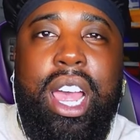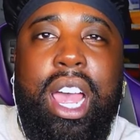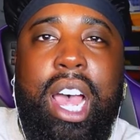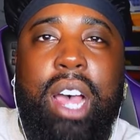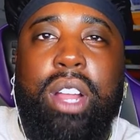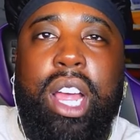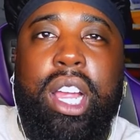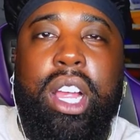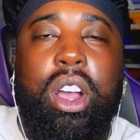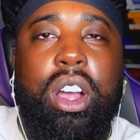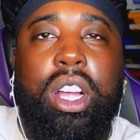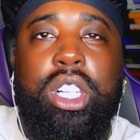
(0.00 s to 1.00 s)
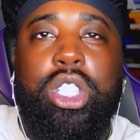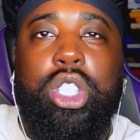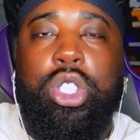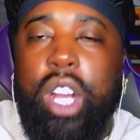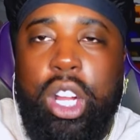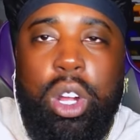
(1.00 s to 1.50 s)
how, like,
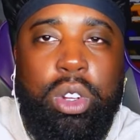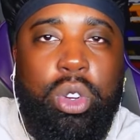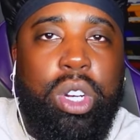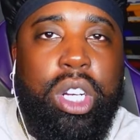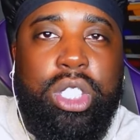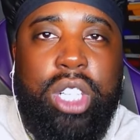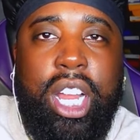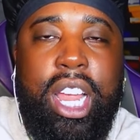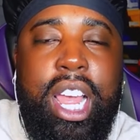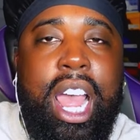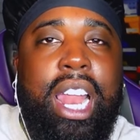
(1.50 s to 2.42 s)
Drake going to do this, Drake.